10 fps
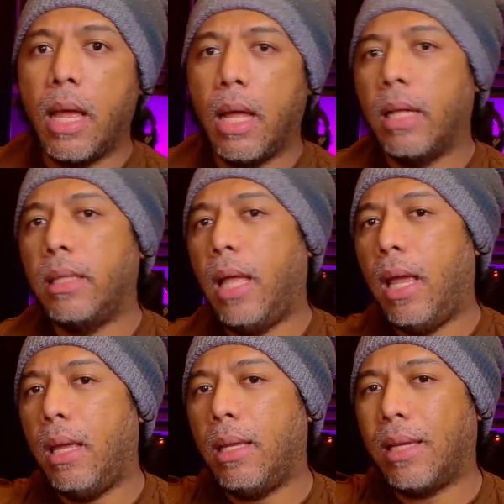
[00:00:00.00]

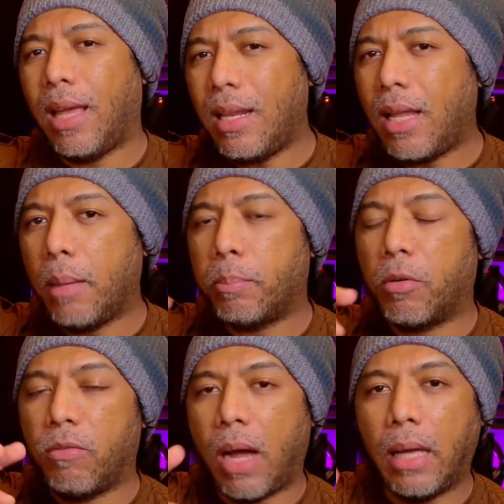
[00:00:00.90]
they kind of like
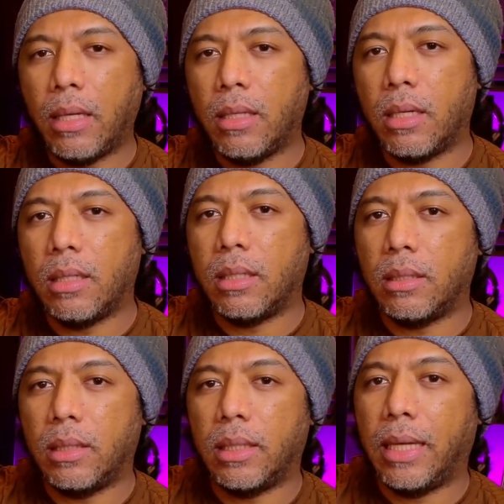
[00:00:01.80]
provided
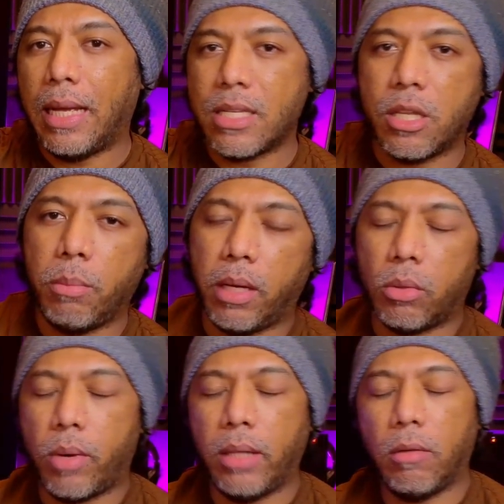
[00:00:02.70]
a guesstimate,
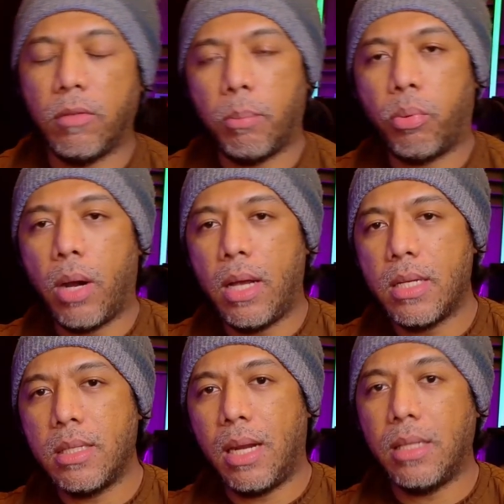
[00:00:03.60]
right, of the
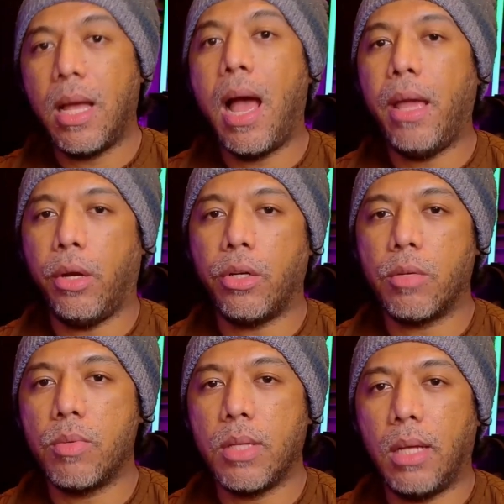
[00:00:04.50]
price that is higher,
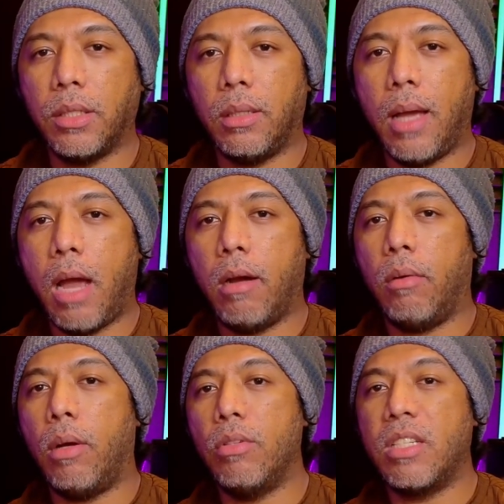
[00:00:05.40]
substantially higher,
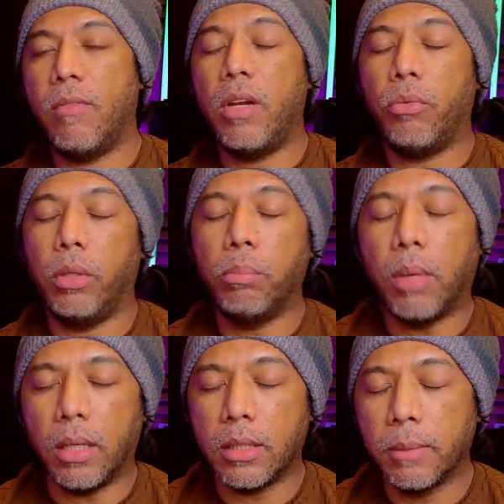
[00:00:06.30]
around 700
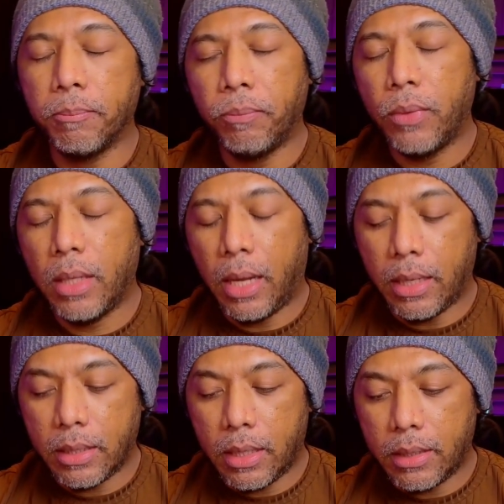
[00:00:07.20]
bucks.
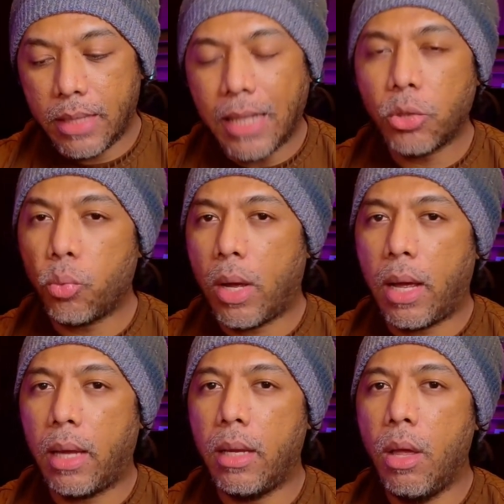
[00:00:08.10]
And that's why